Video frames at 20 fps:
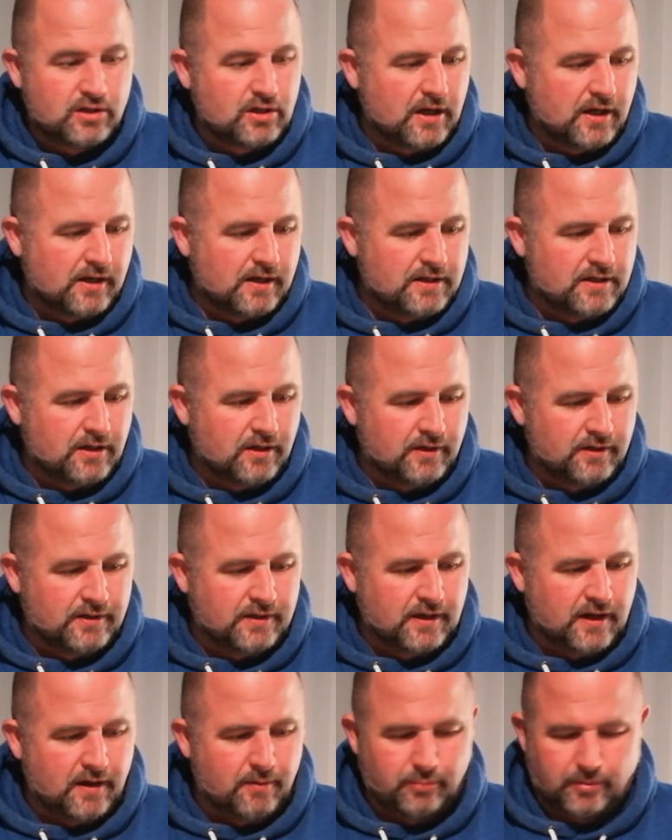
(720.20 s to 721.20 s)

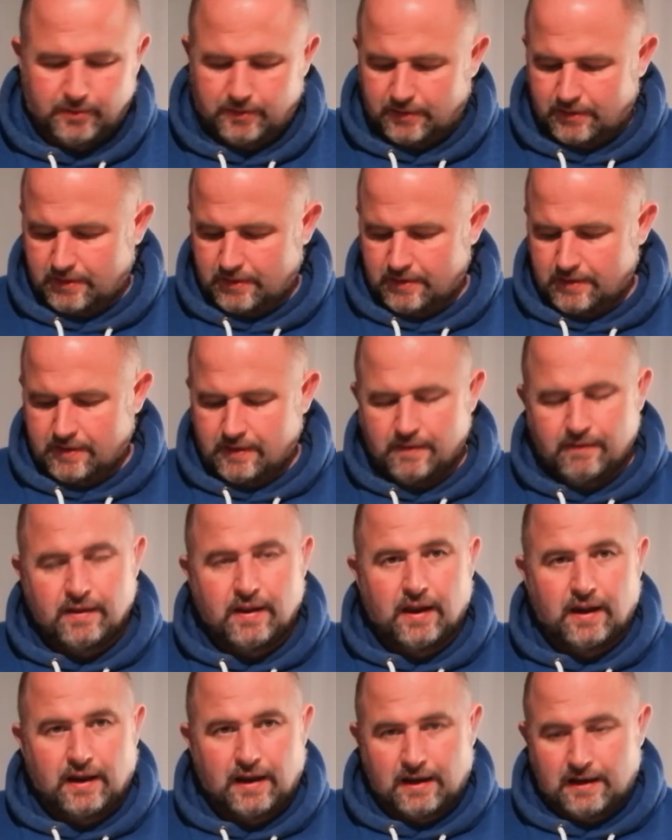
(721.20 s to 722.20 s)
tighten up,
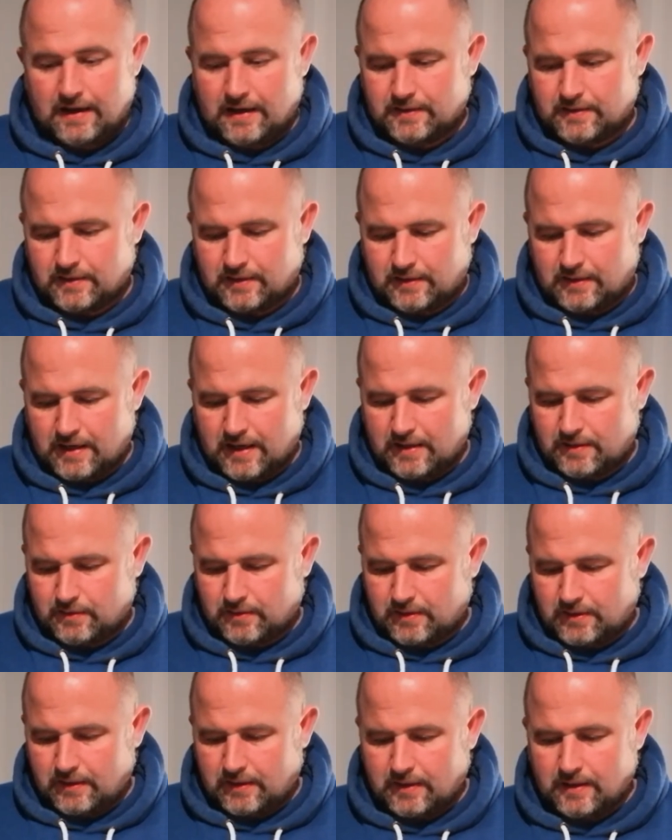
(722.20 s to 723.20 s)
and then
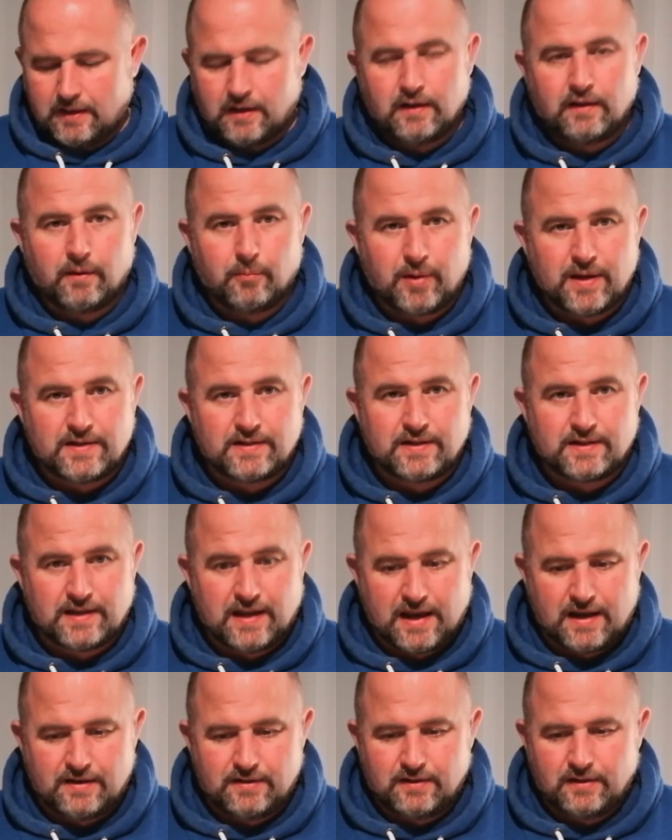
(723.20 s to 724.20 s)
the business
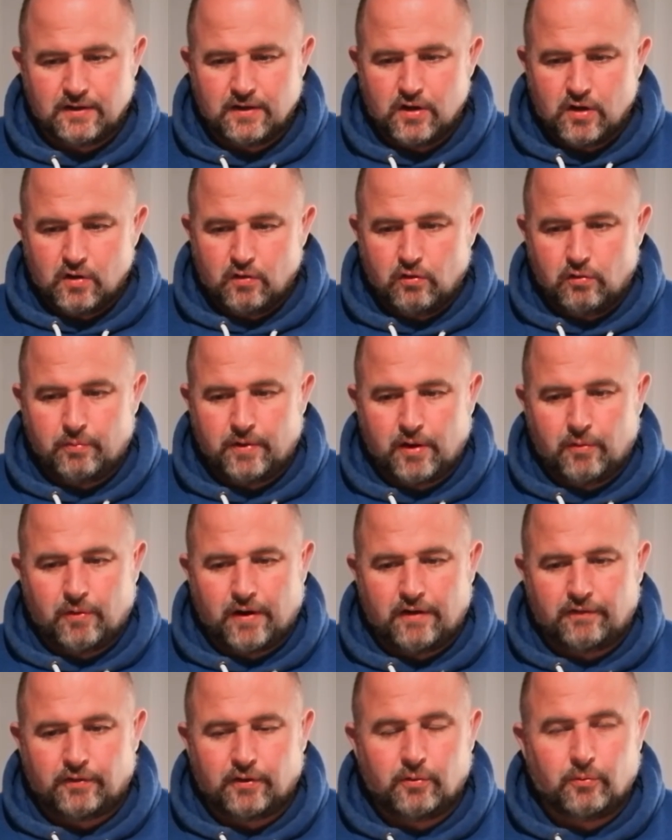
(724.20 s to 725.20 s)
end will be
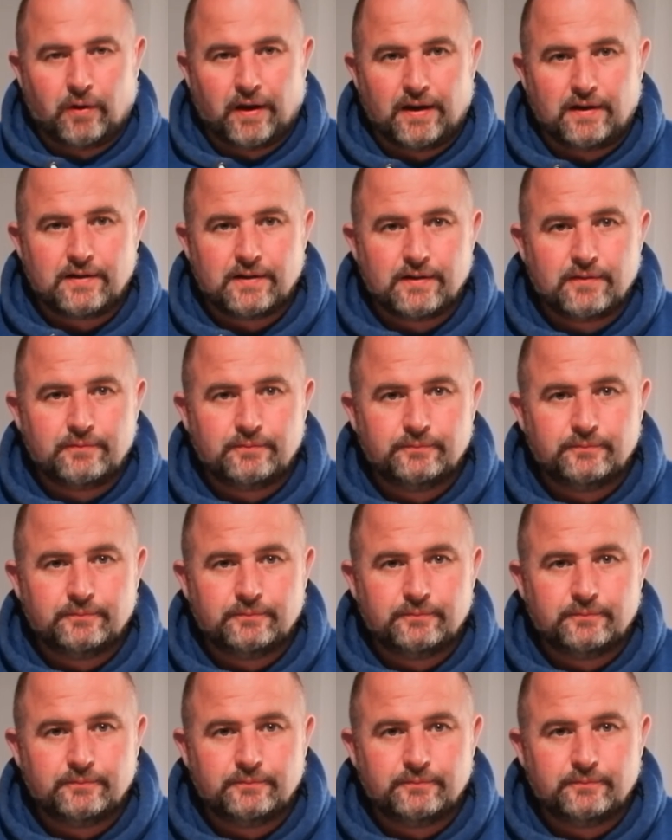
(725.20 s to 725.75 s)
away from the weight.